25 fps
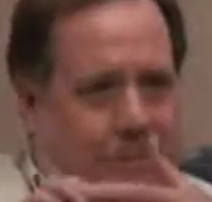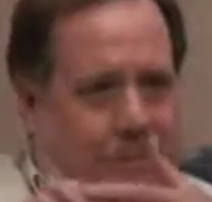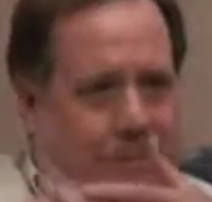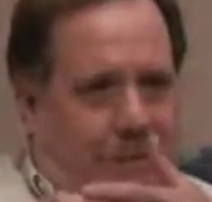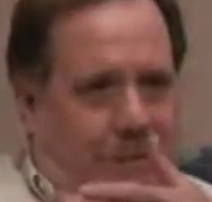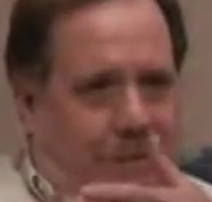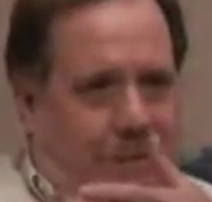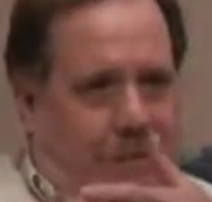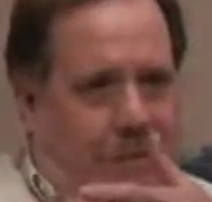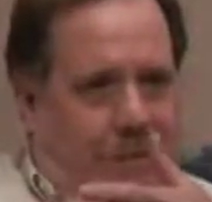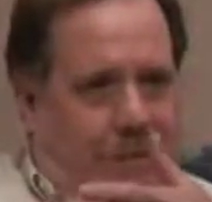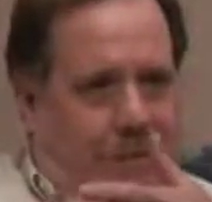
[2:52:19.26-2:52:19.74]
You
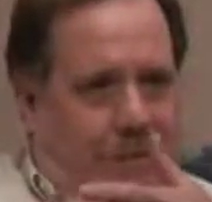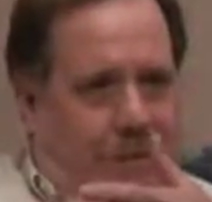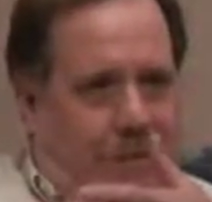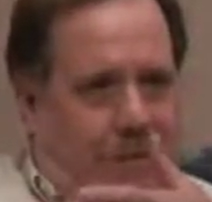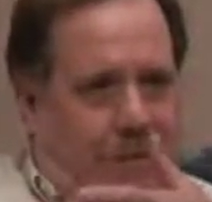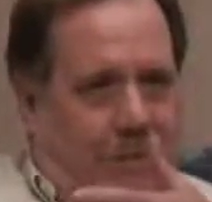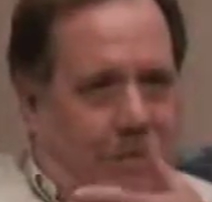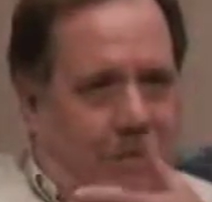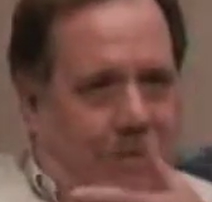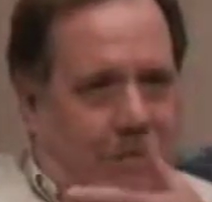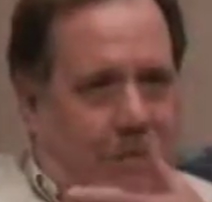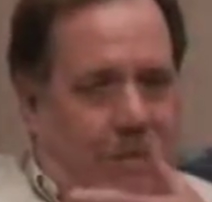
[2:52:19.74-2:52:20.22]
know,
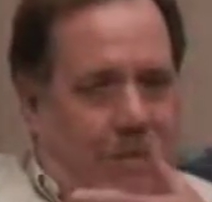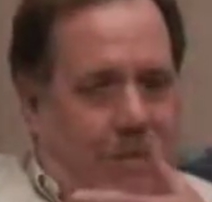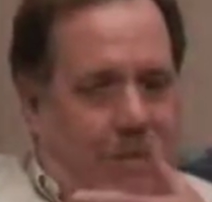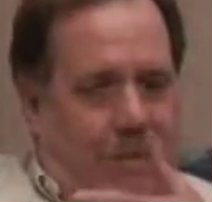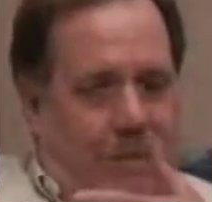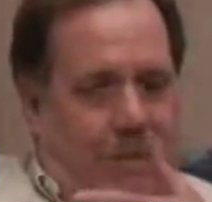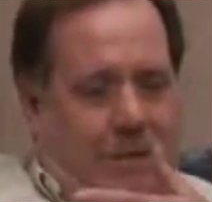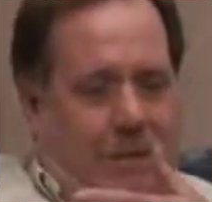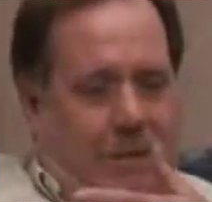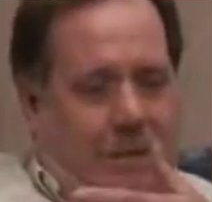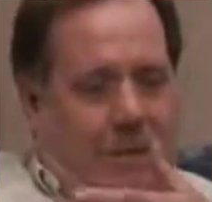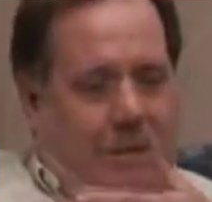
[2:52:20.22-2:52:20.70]
now
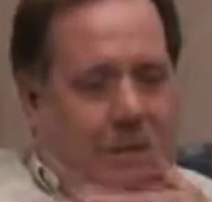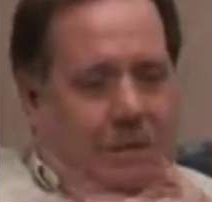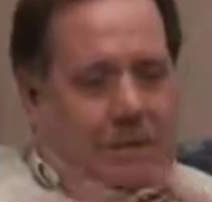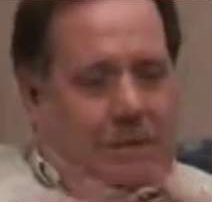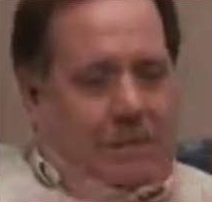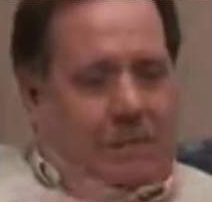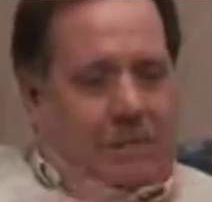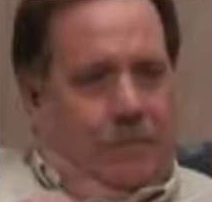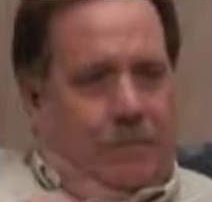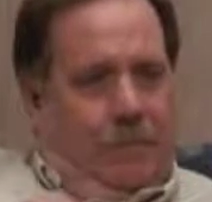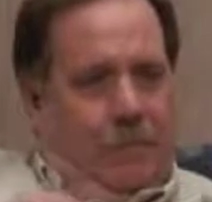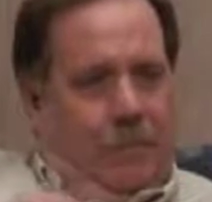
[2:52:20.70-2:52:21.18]

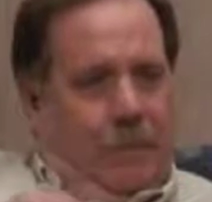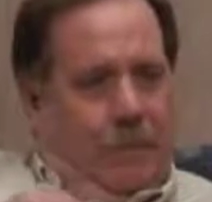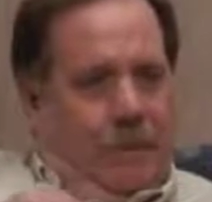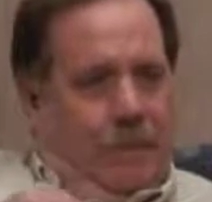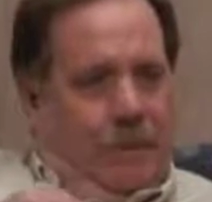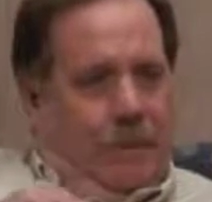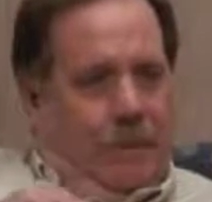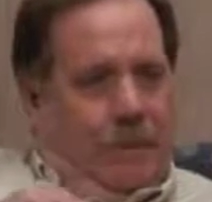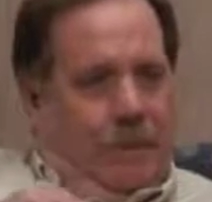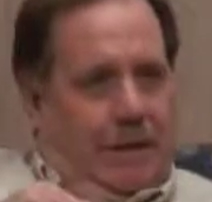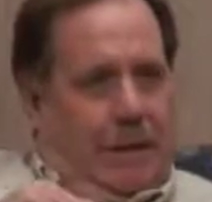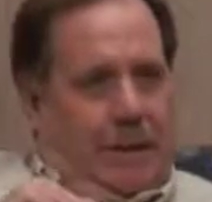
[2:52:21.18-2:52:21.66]
this is really
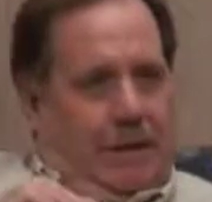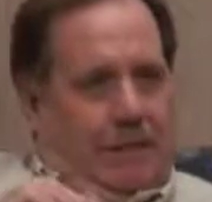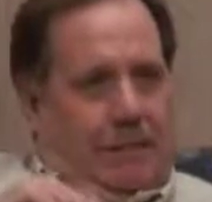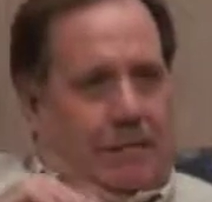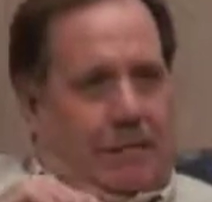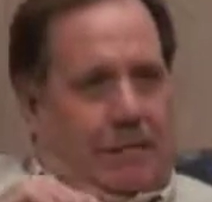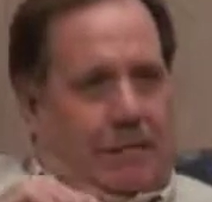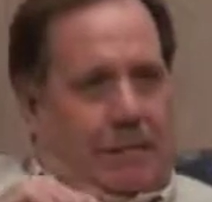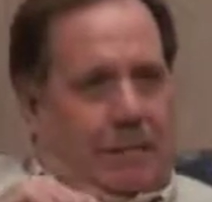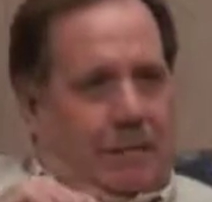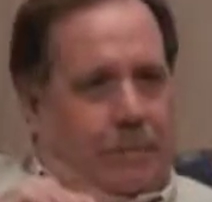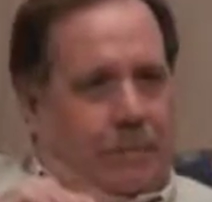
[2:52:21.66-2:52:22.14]
kind of
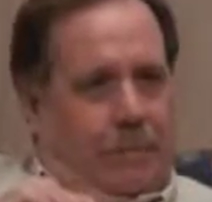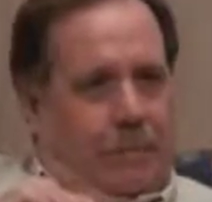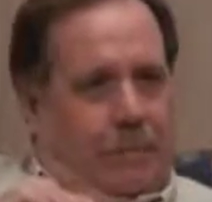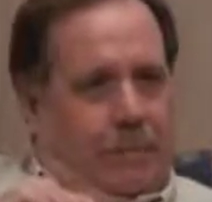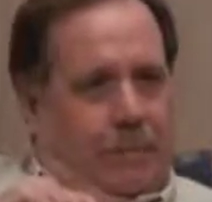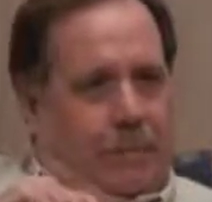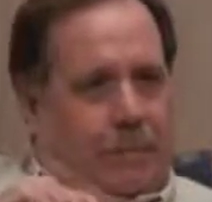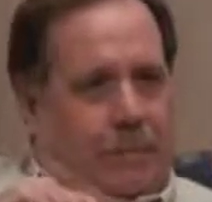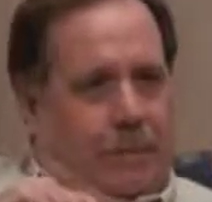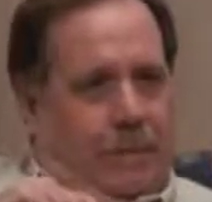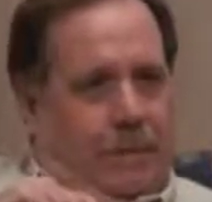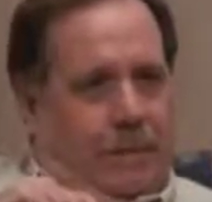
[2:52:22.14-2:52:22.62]
extra
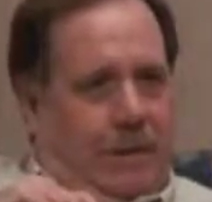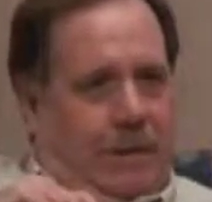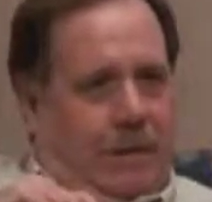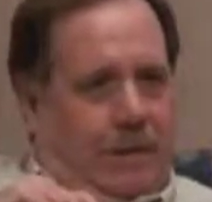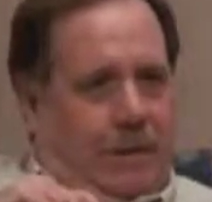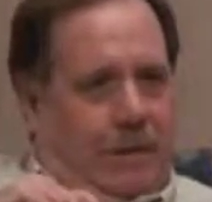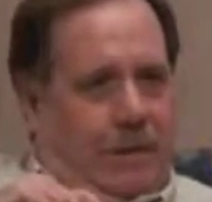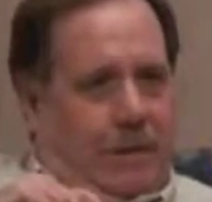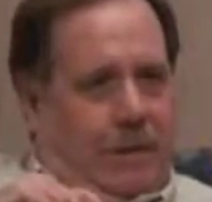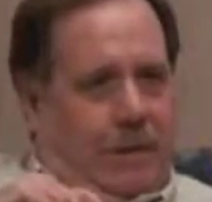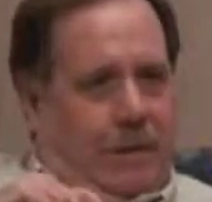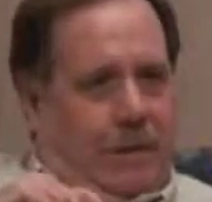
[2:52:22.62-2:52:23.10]
above and
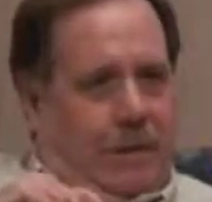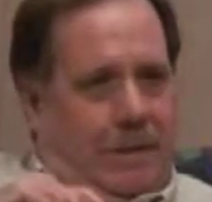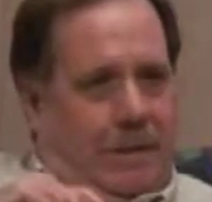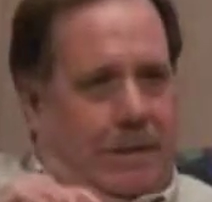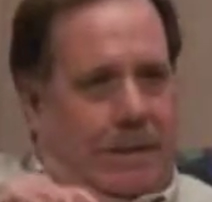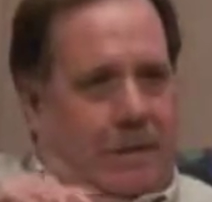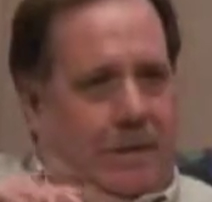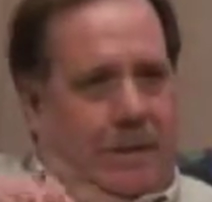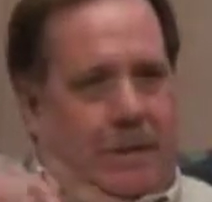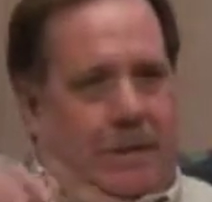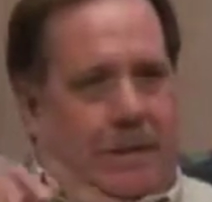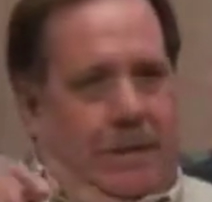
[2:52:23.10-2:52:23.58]
beyond
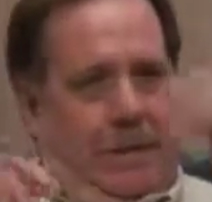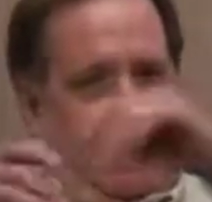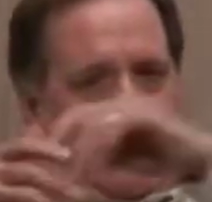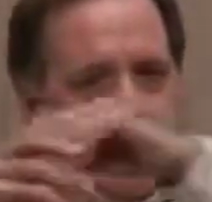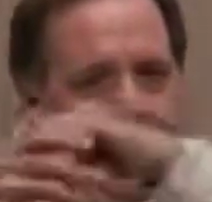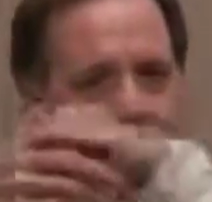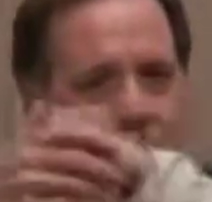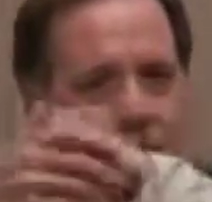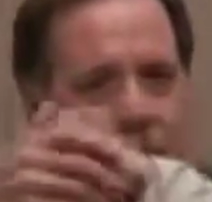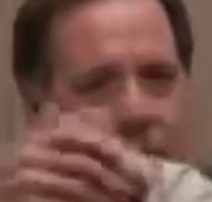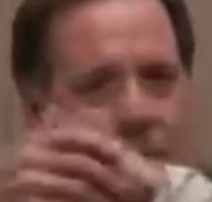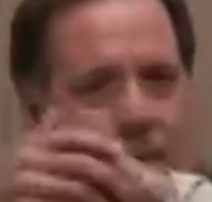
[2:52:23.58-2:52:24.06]

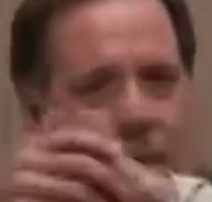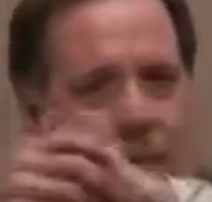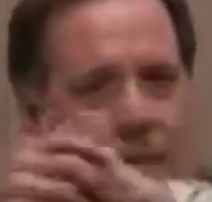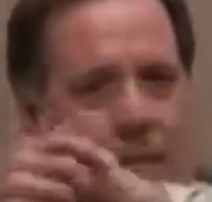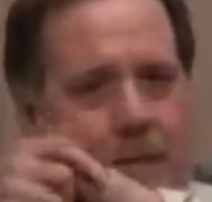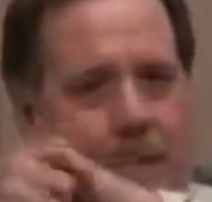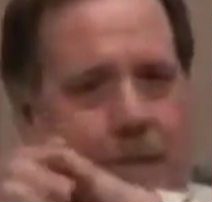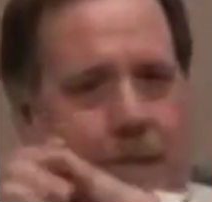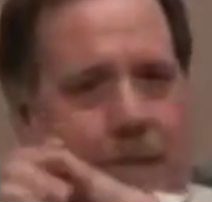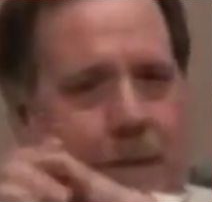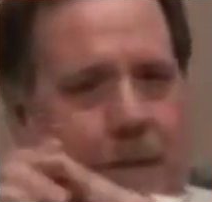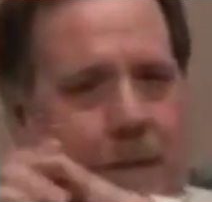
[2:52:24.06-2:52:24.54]
that
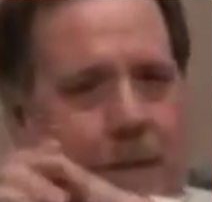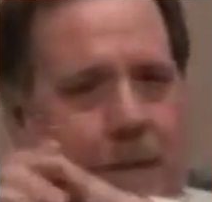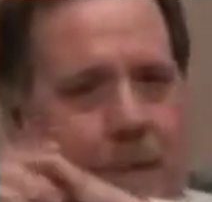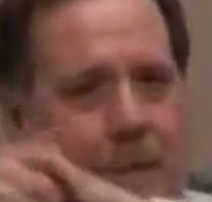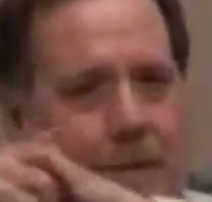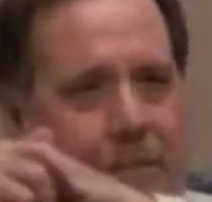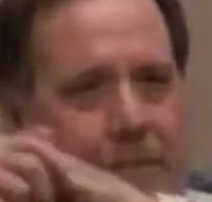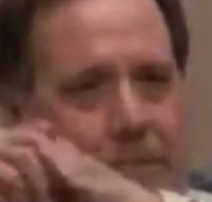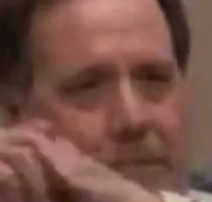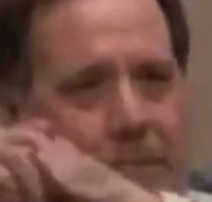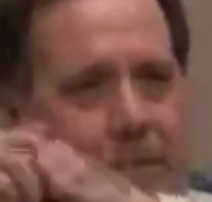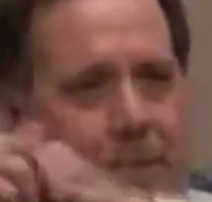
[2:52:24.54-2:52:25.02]
if we
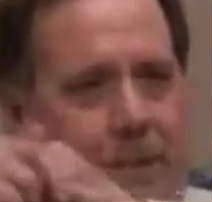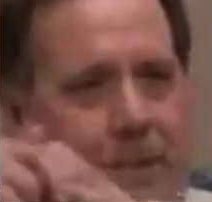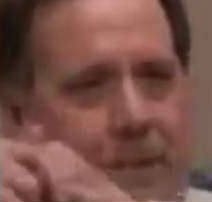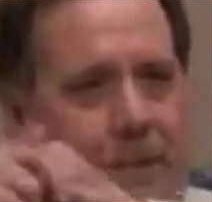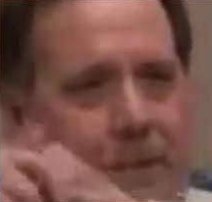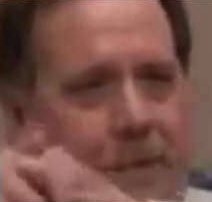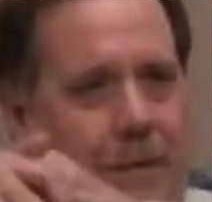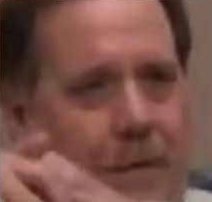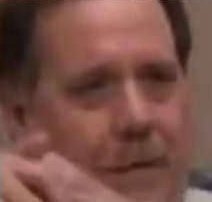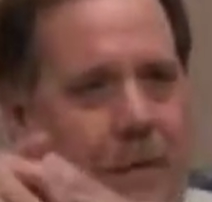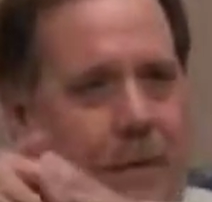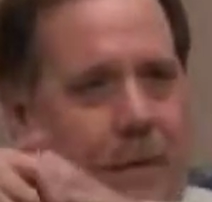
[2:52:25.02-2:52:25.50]
have the
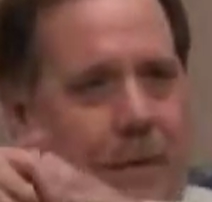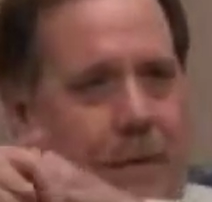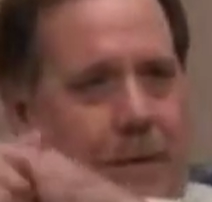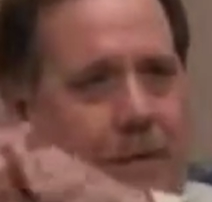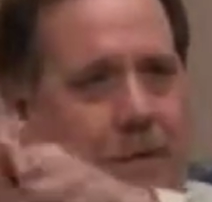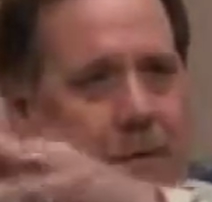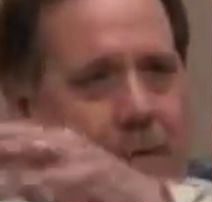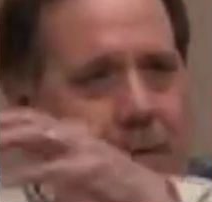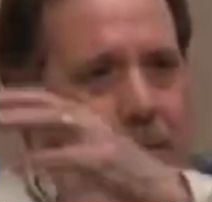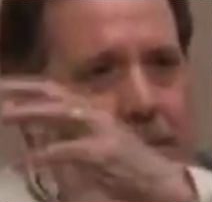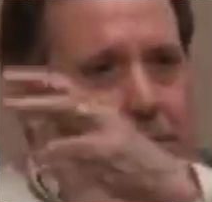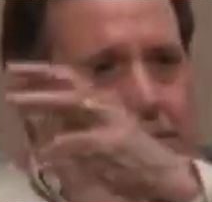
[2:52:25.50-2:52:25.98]
ability
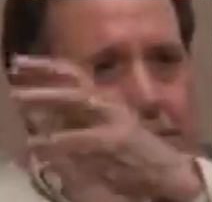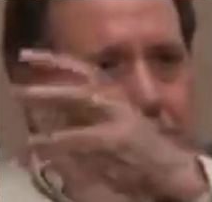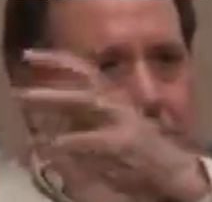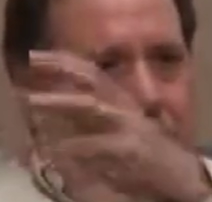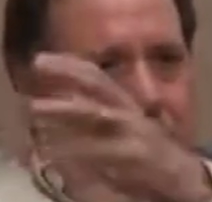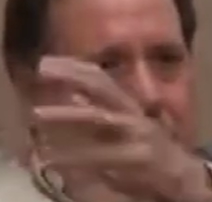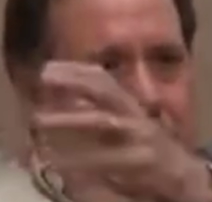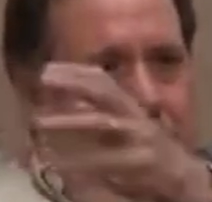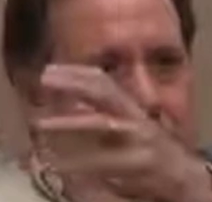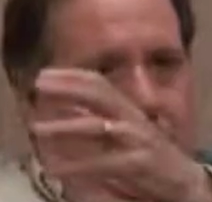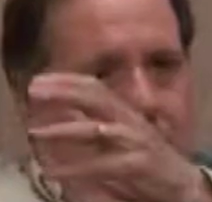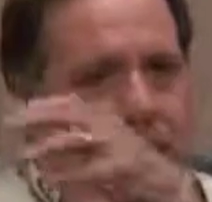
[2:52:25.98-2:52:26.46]
to,
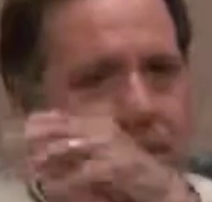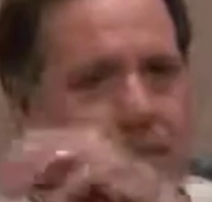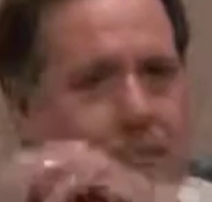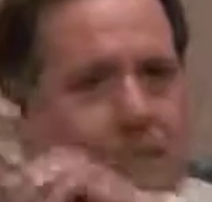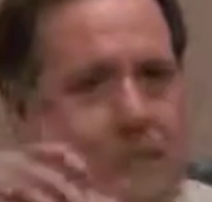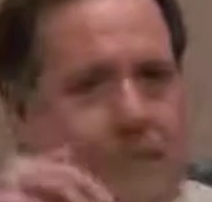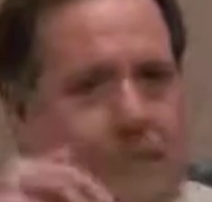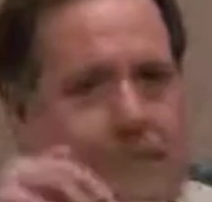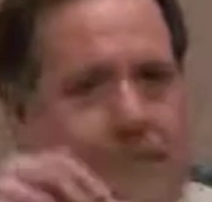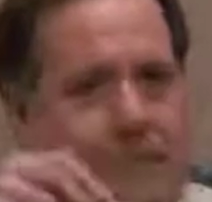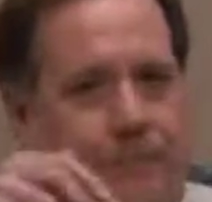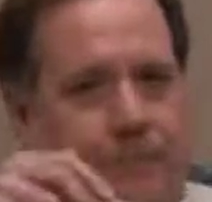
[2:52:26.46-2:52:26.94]
um,